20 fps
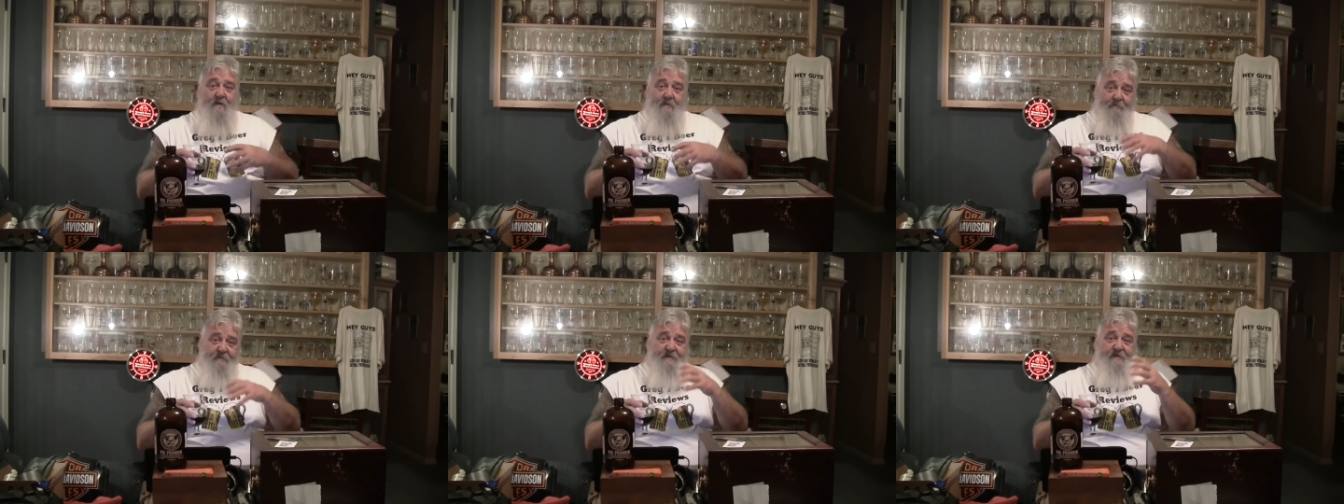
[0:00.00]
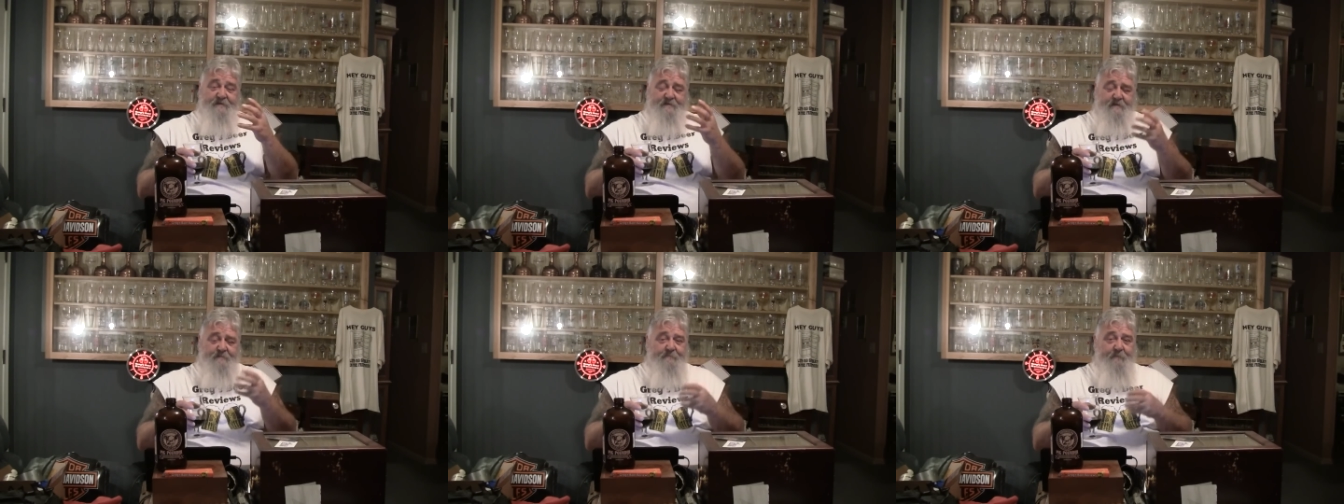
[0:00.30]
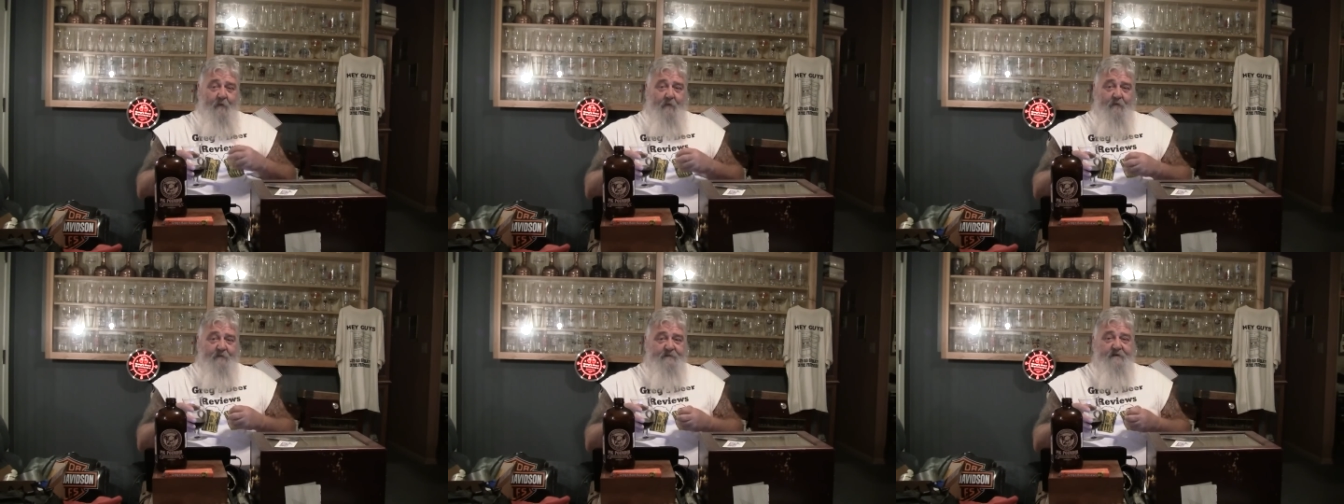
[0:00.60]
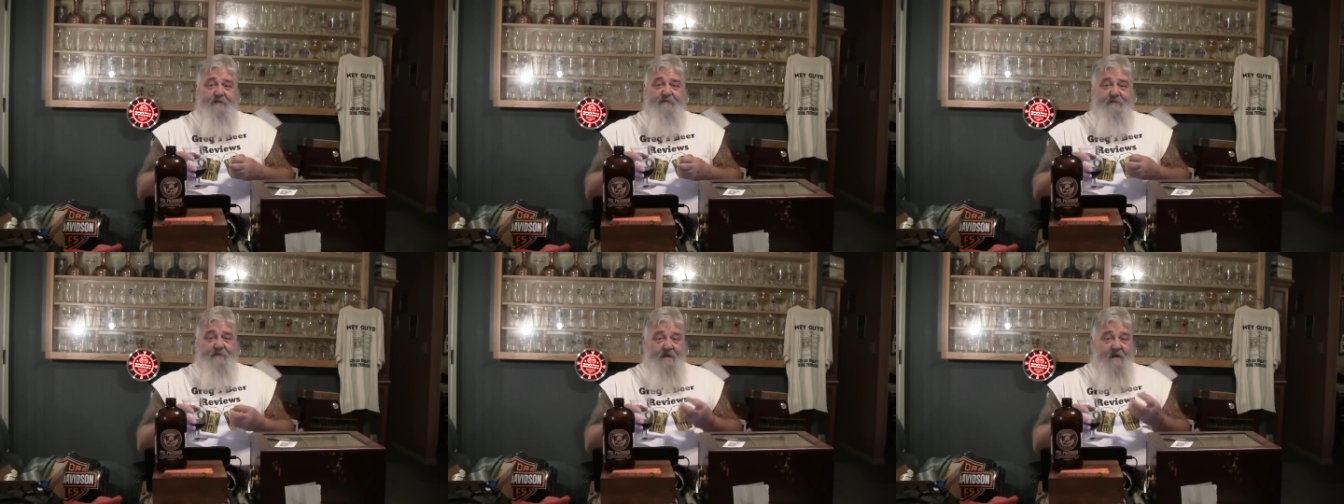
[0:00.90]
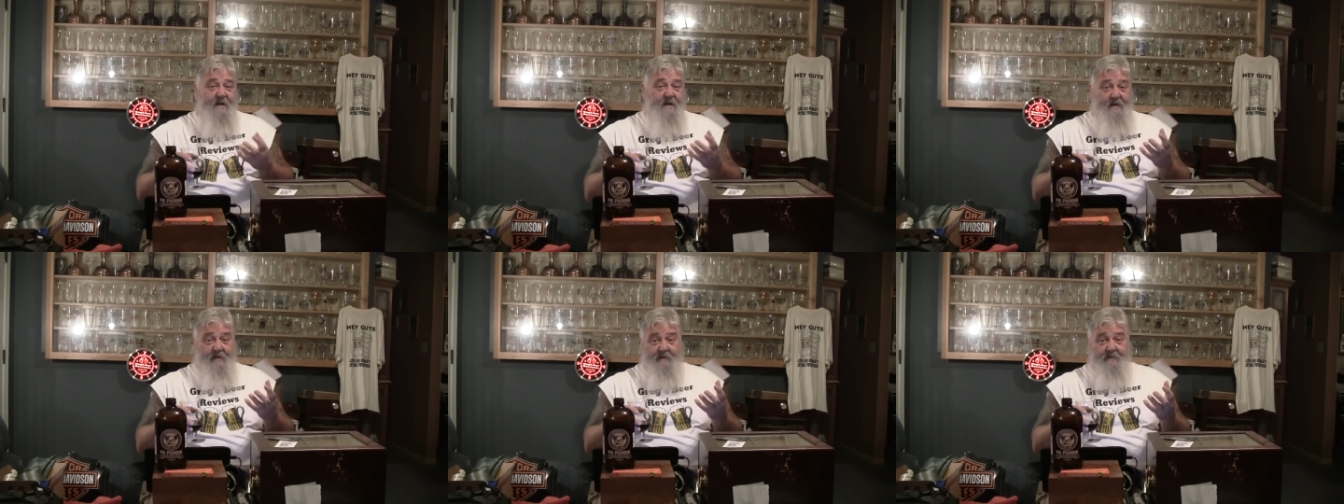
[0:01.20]
but it did pour a decent
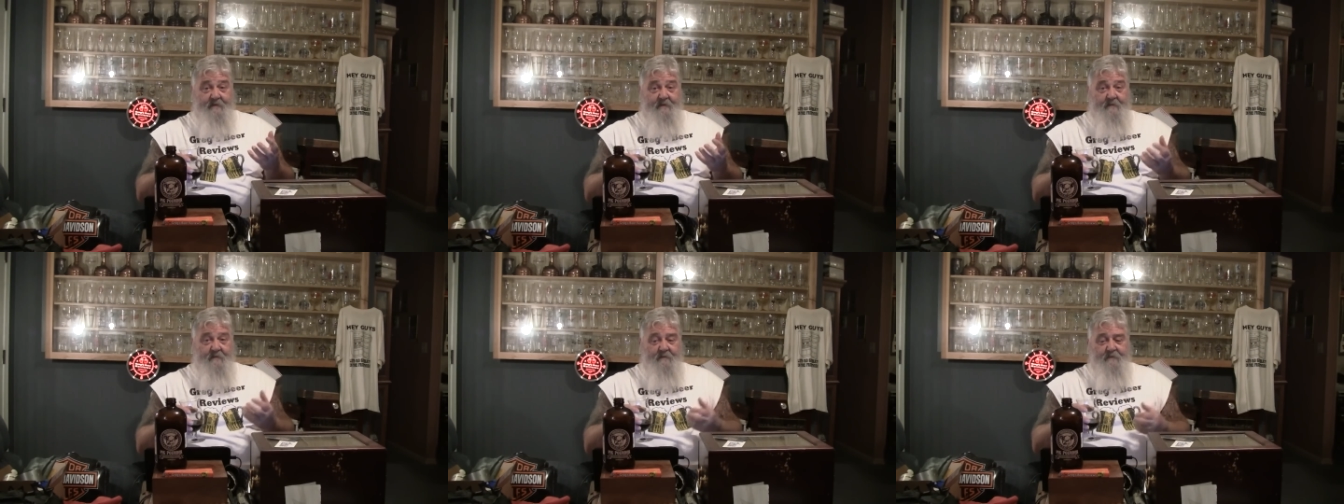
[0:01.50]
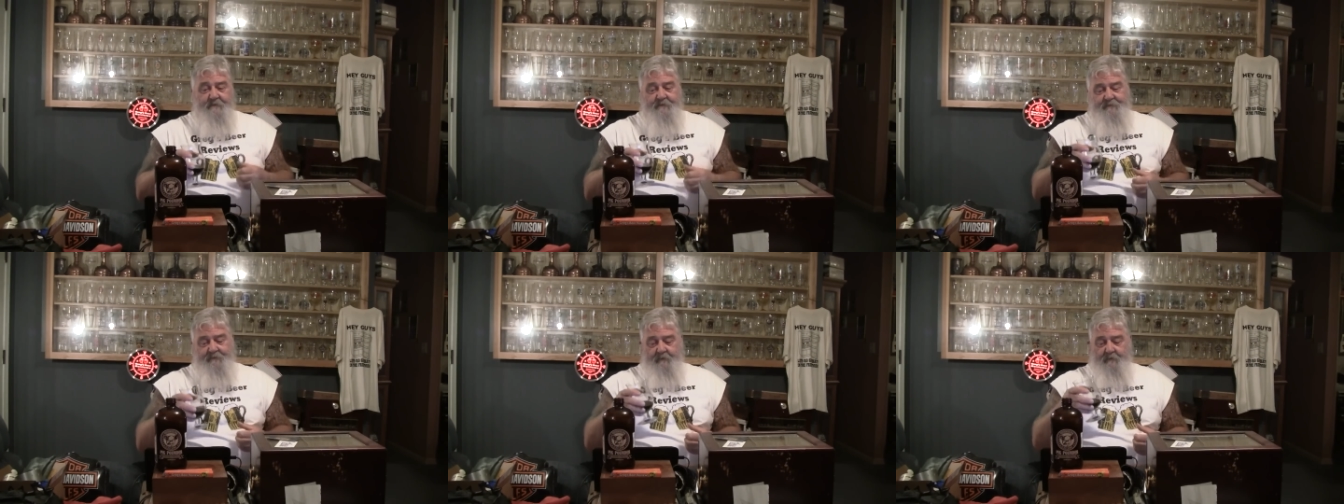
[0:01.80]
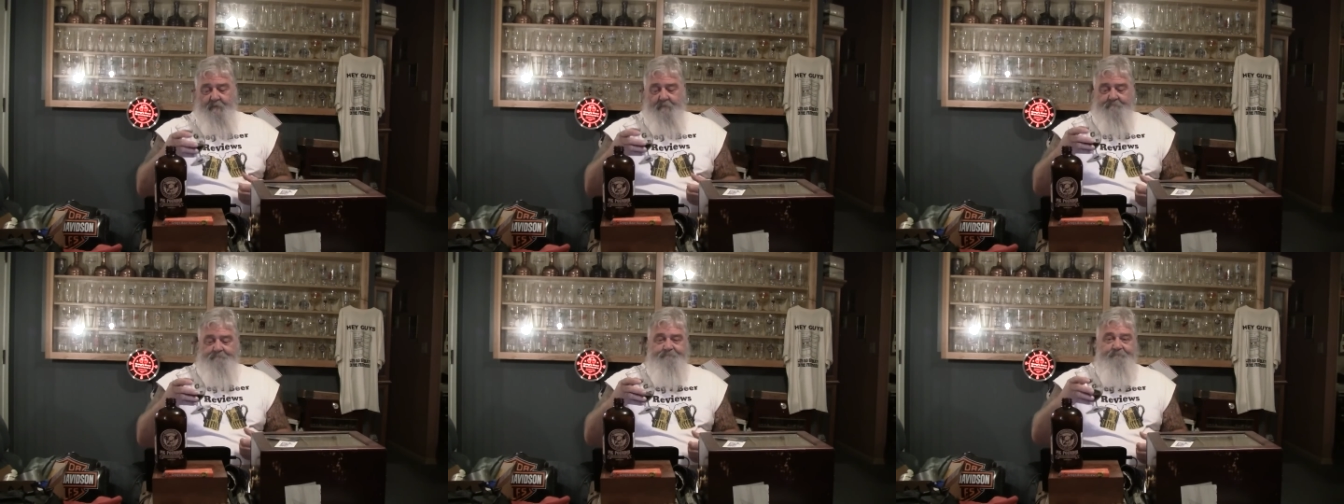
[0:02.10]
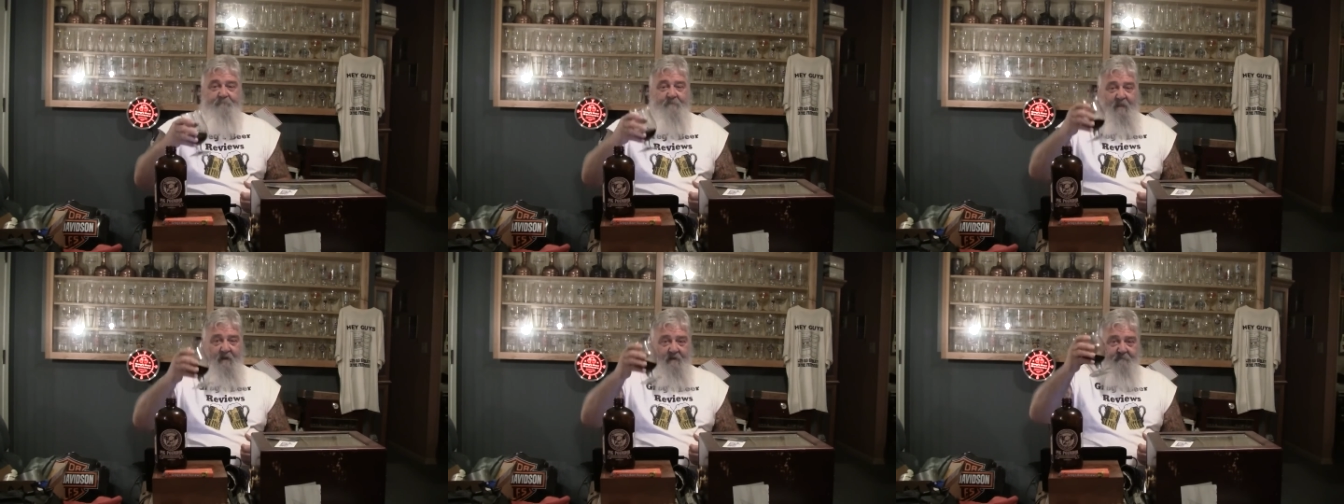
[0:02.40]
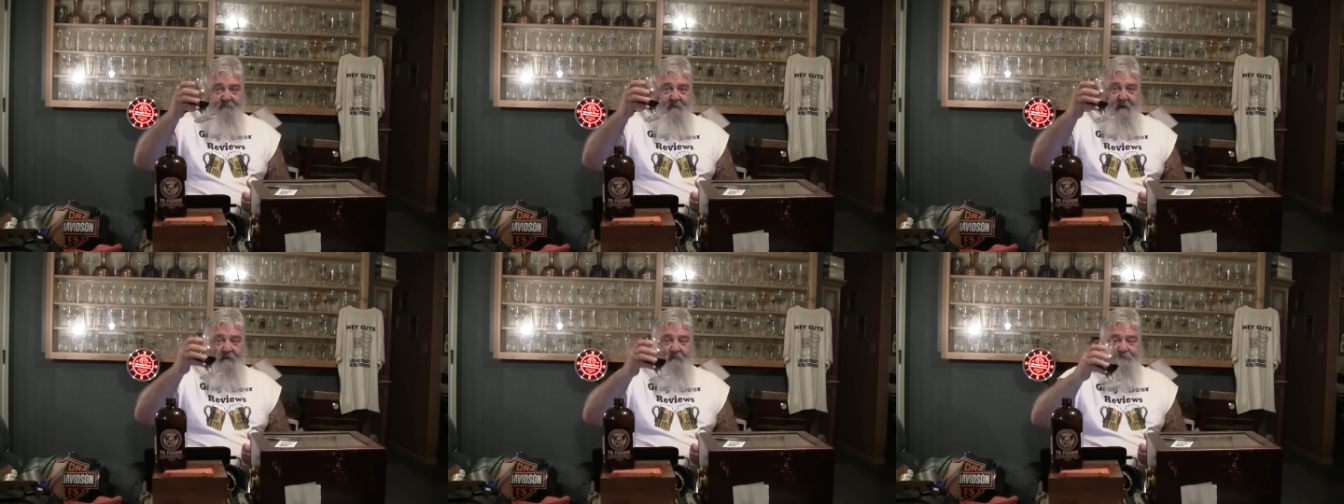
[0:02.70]
head. So,
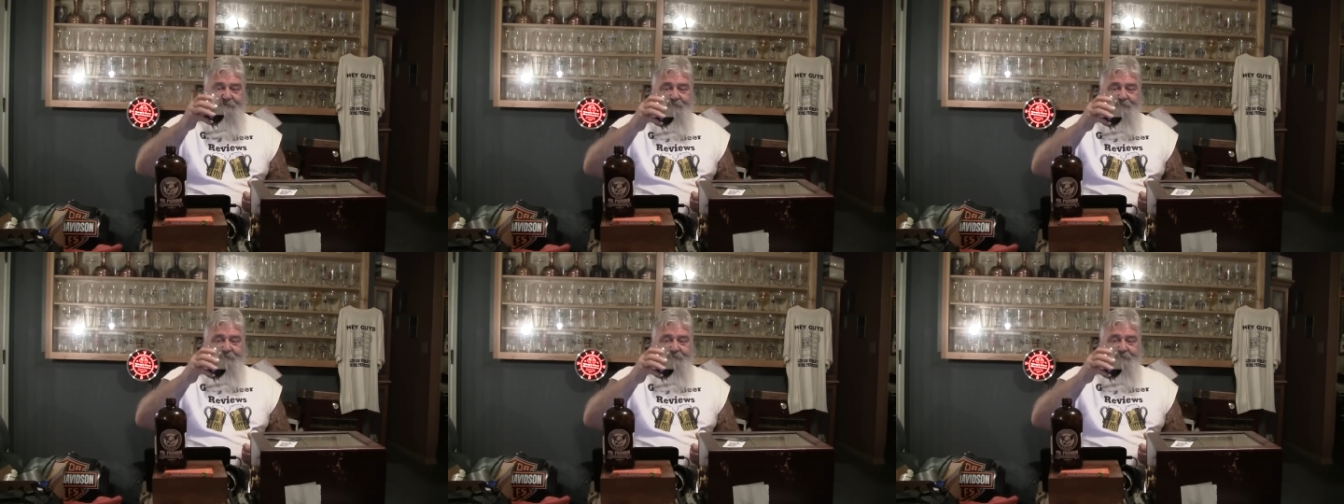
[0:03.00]
final